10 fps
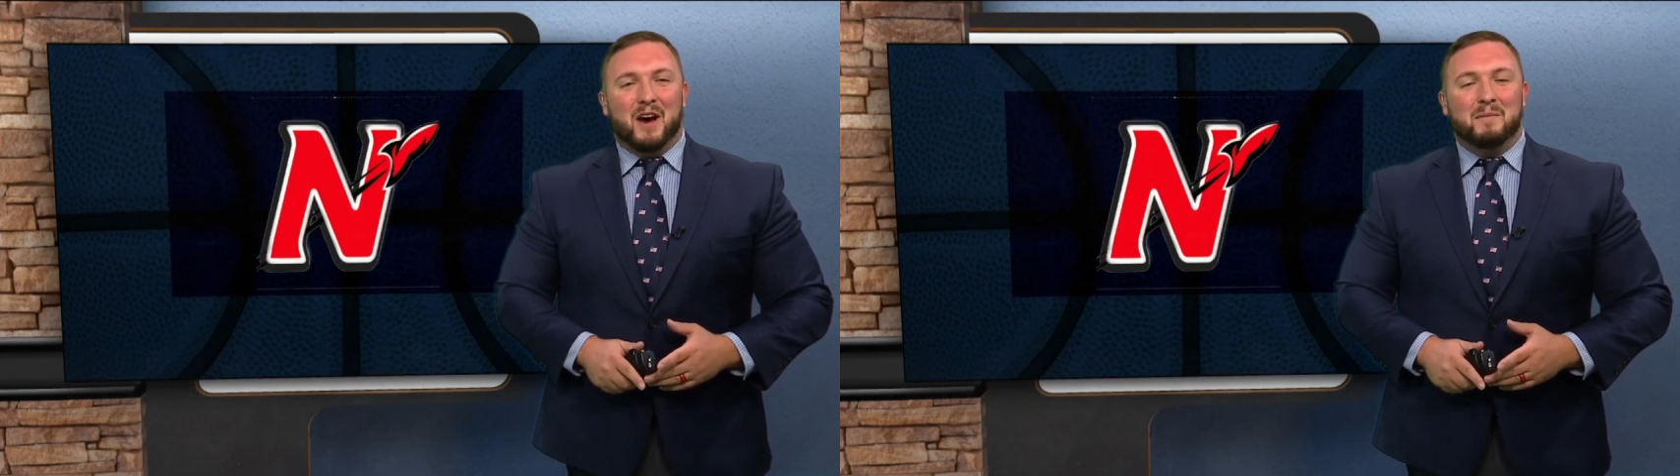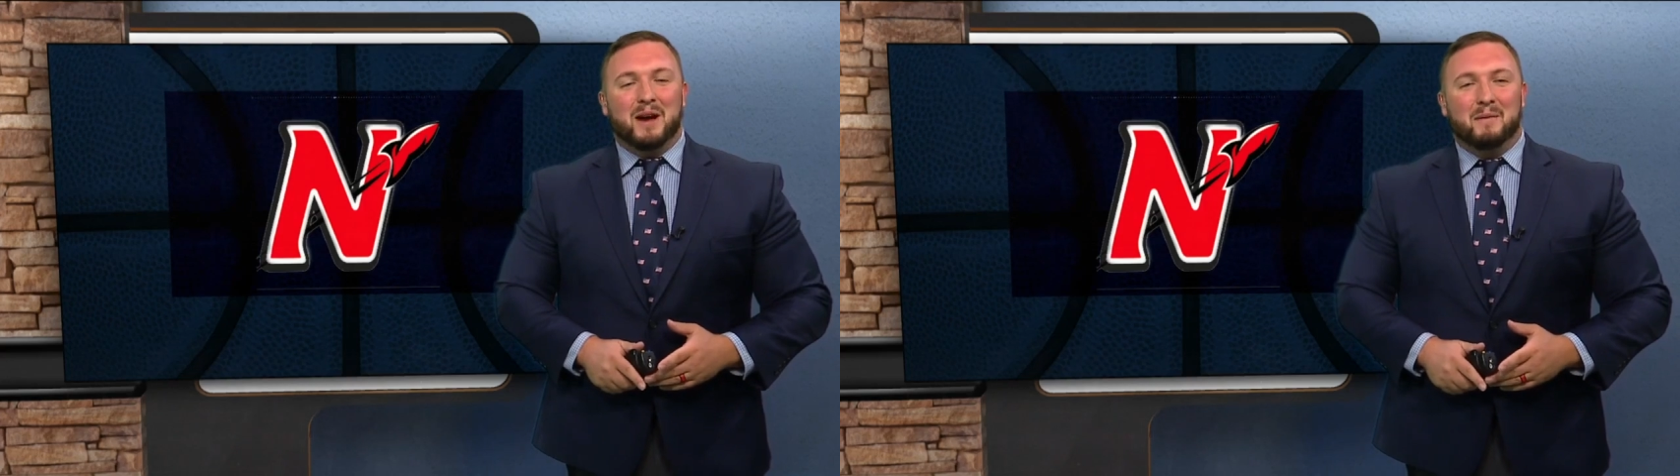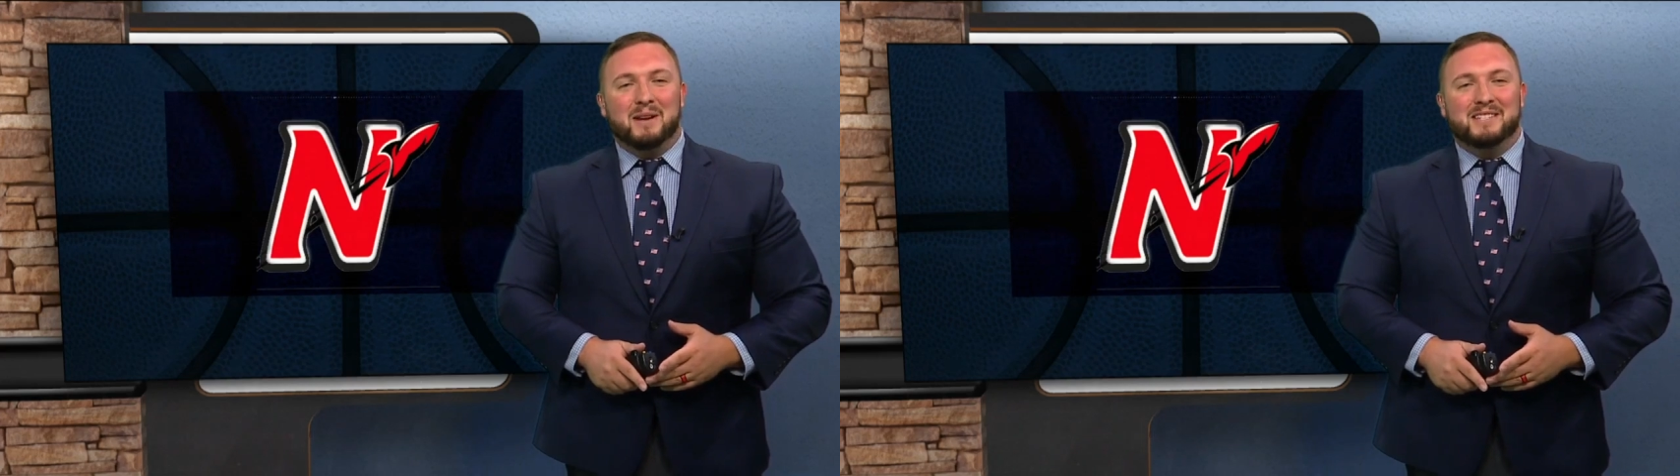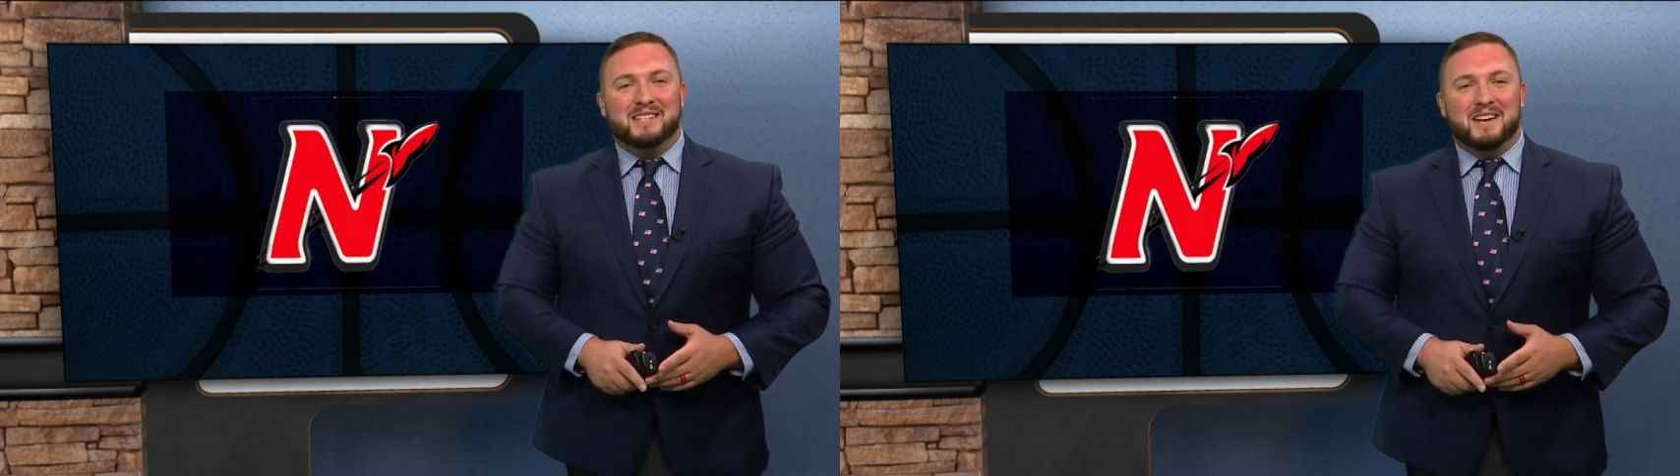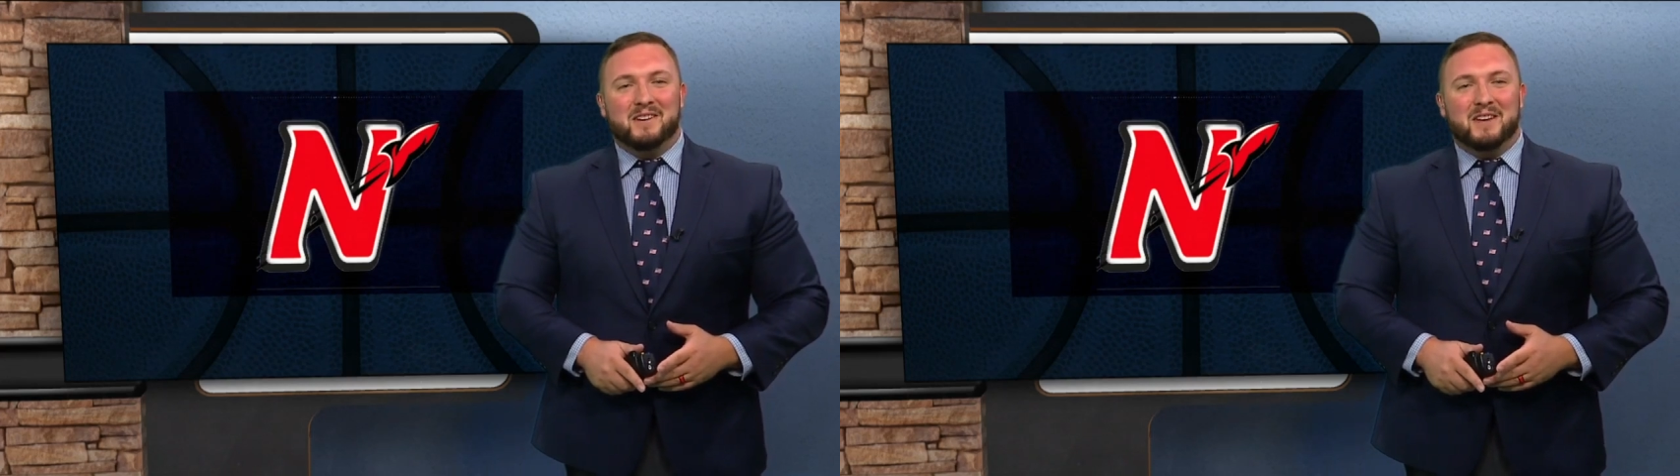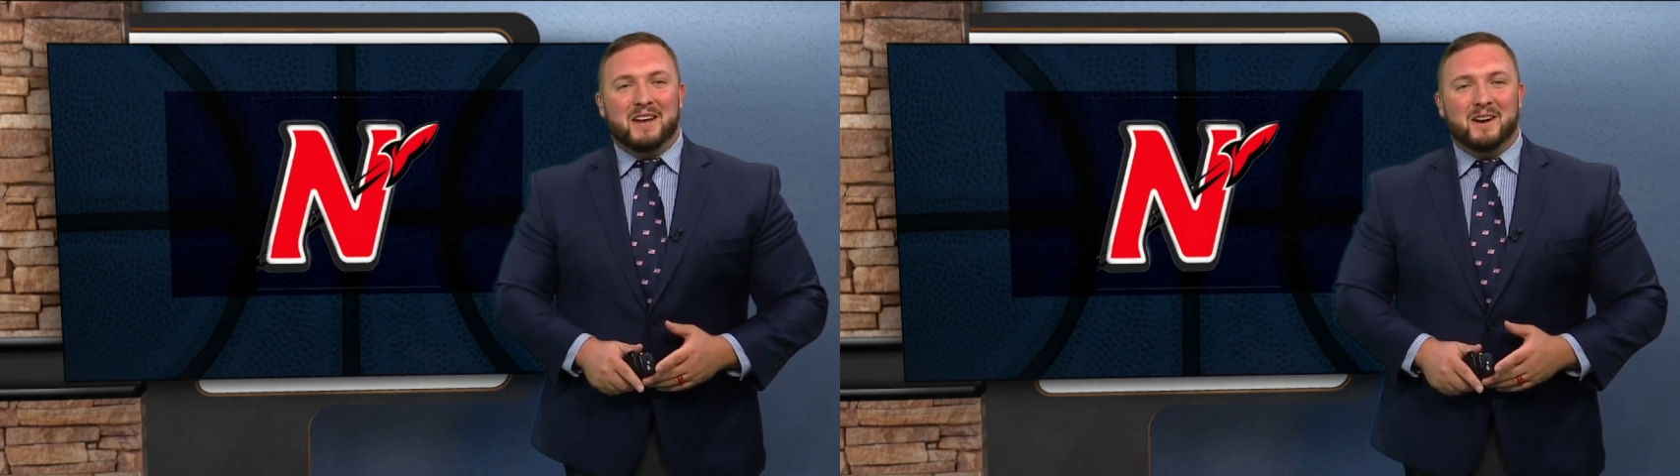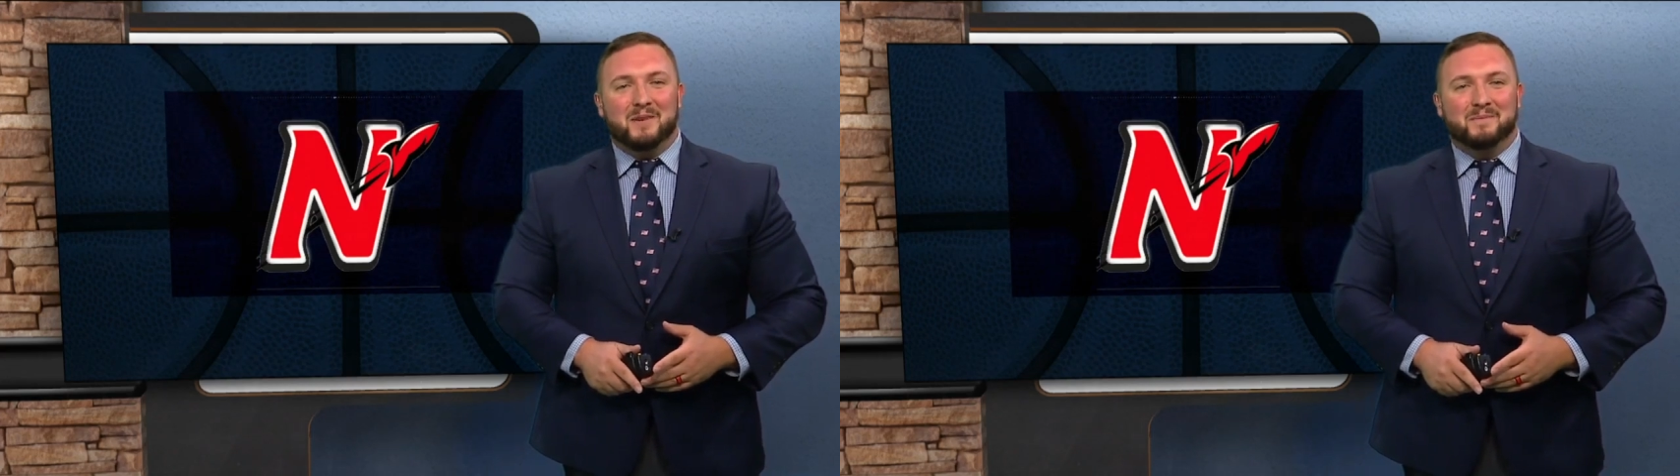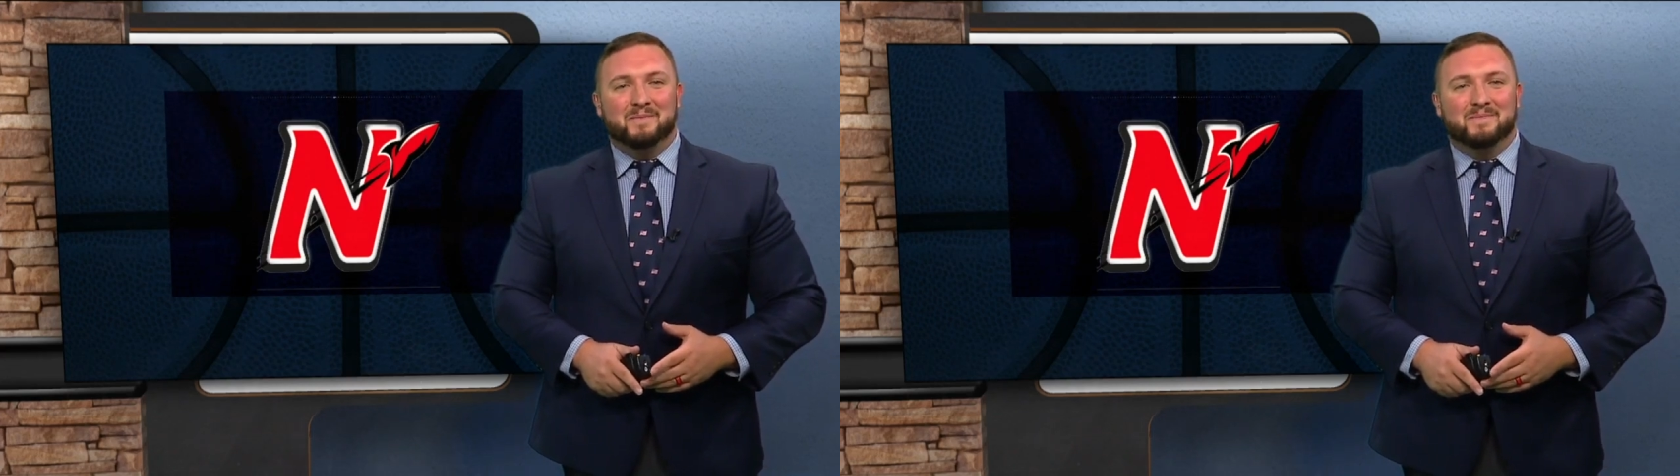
upcoming senior year